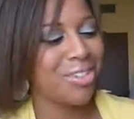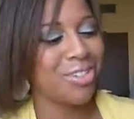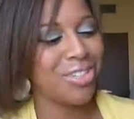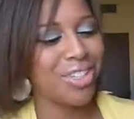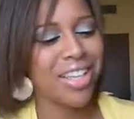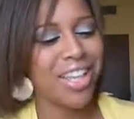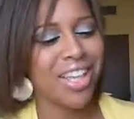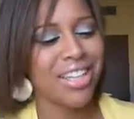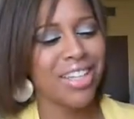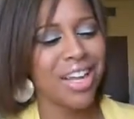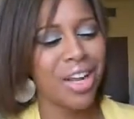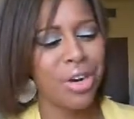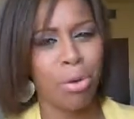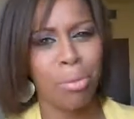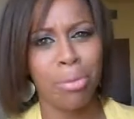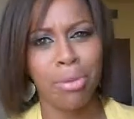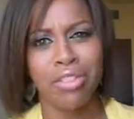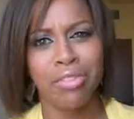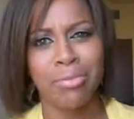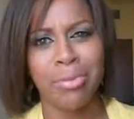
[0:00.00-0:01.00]
Usually that's not
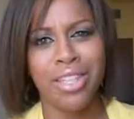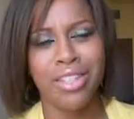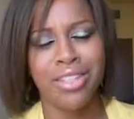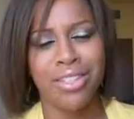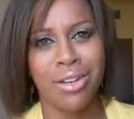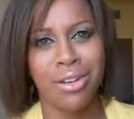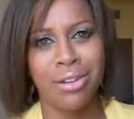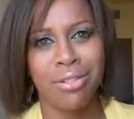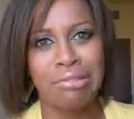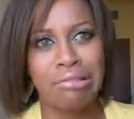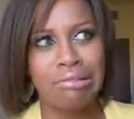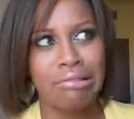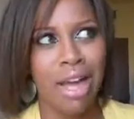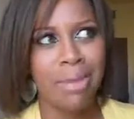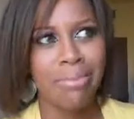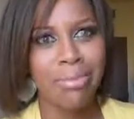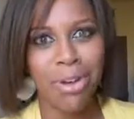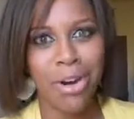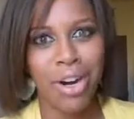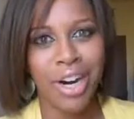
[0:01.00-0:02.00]
normal of me, so
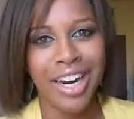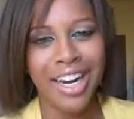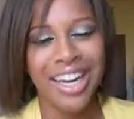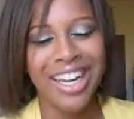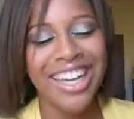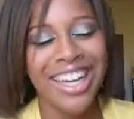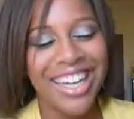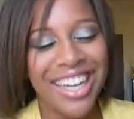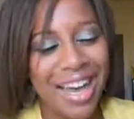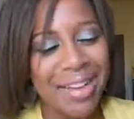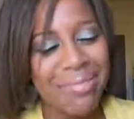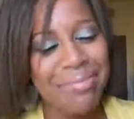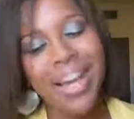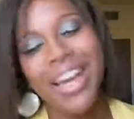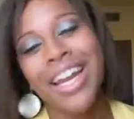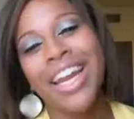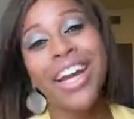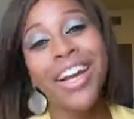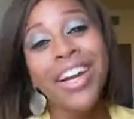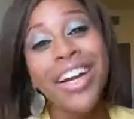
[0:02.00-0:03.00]
I'm sorry.
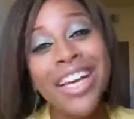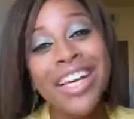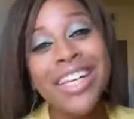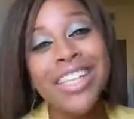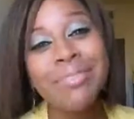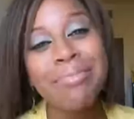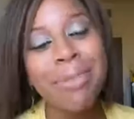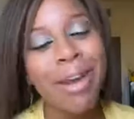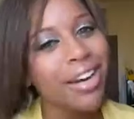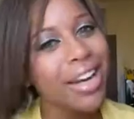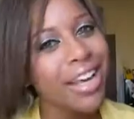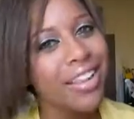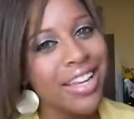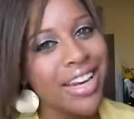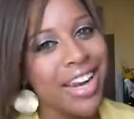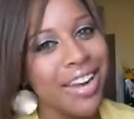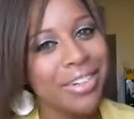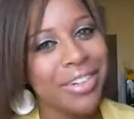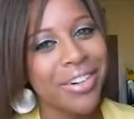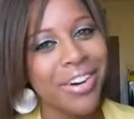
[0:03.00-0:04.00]
But here it is, better late
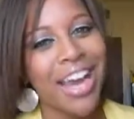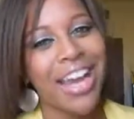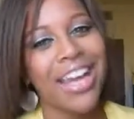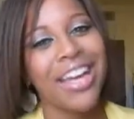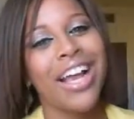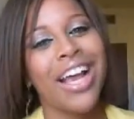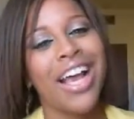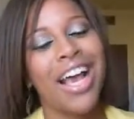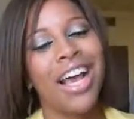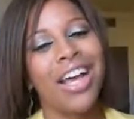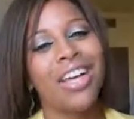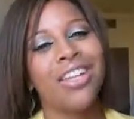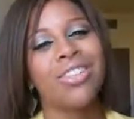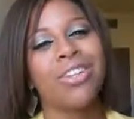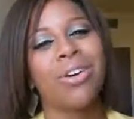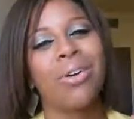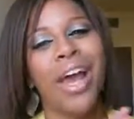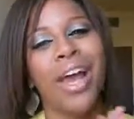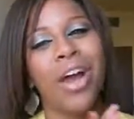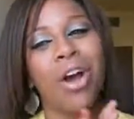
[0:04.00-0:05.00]
than never, right?
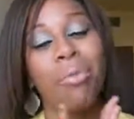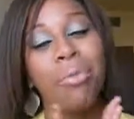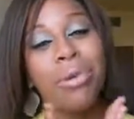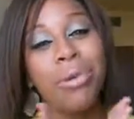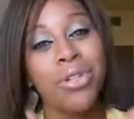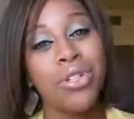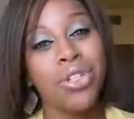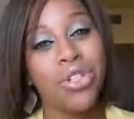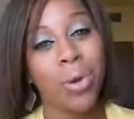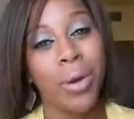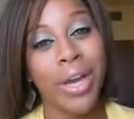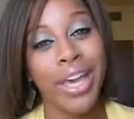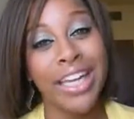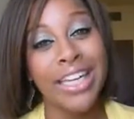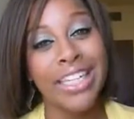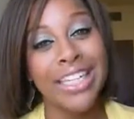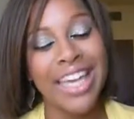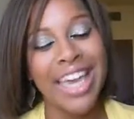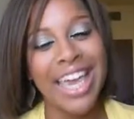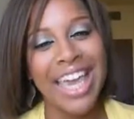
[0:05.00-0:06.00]
So I hope you enjoy
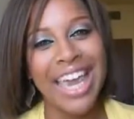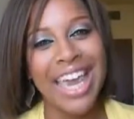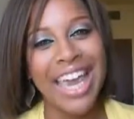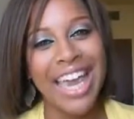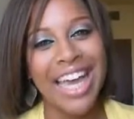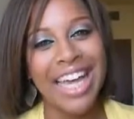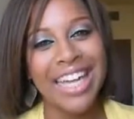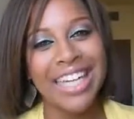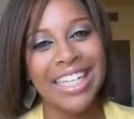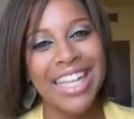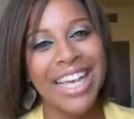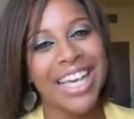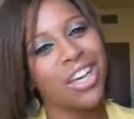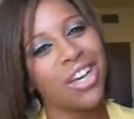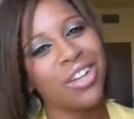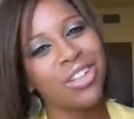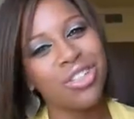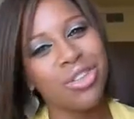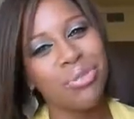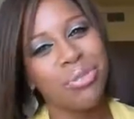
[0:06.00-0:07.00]
it, and
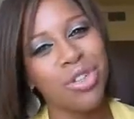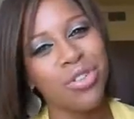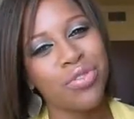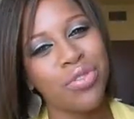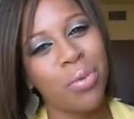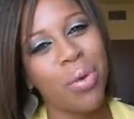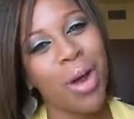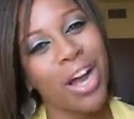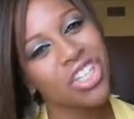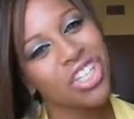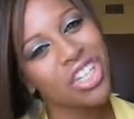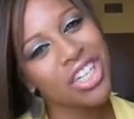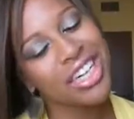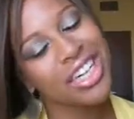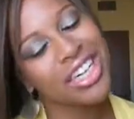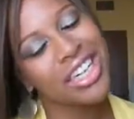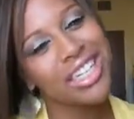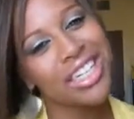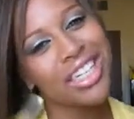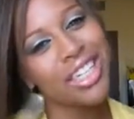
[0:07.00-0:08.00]
thank y'all so much for
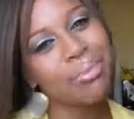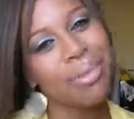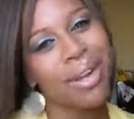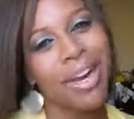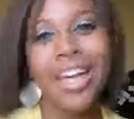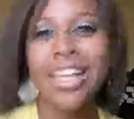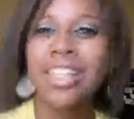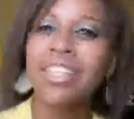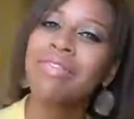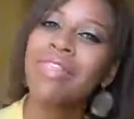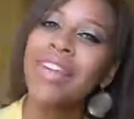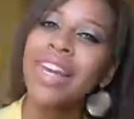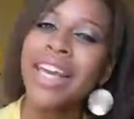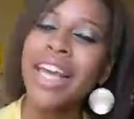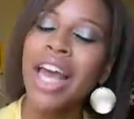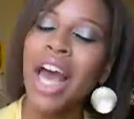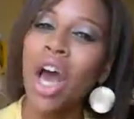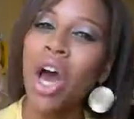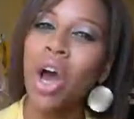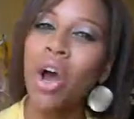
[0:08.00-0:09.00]
watching. Until my next
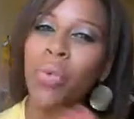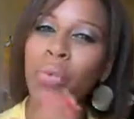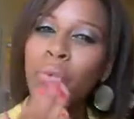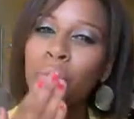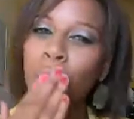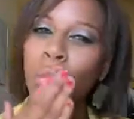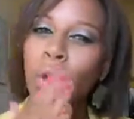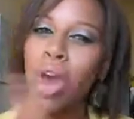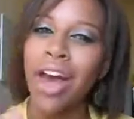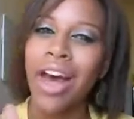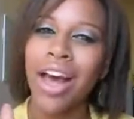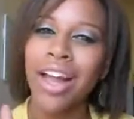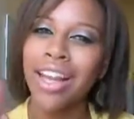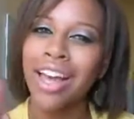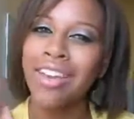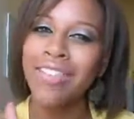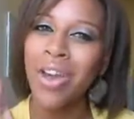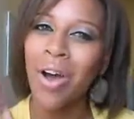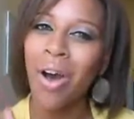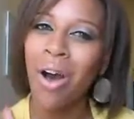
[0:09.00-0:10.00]
video, I
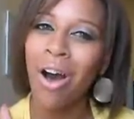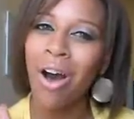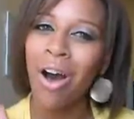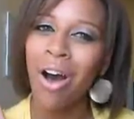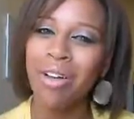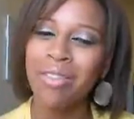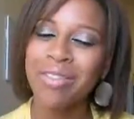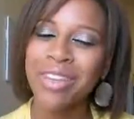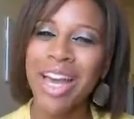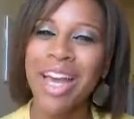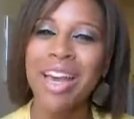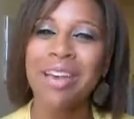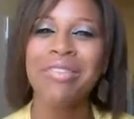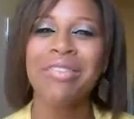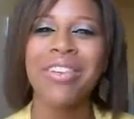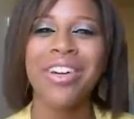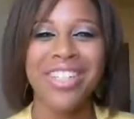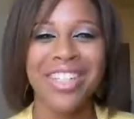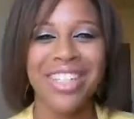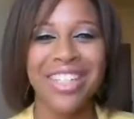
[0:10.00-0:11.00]
love y'all.
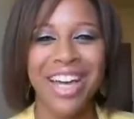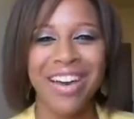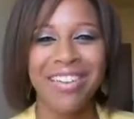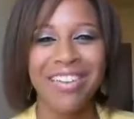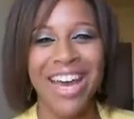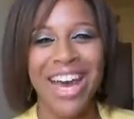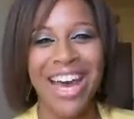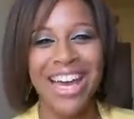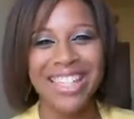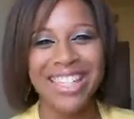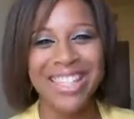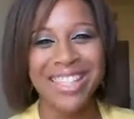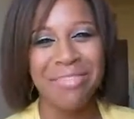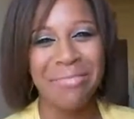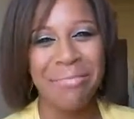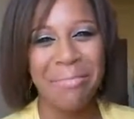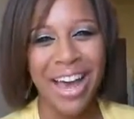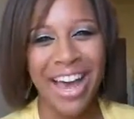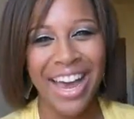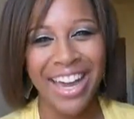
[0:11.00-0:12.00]
Fierce and love, guys.
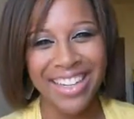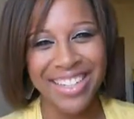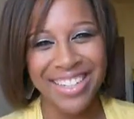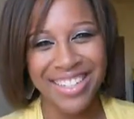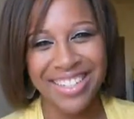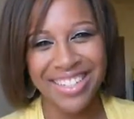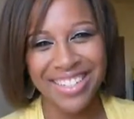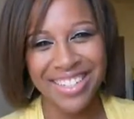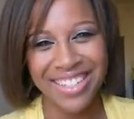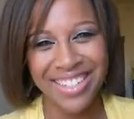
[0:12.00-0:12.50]
Bye.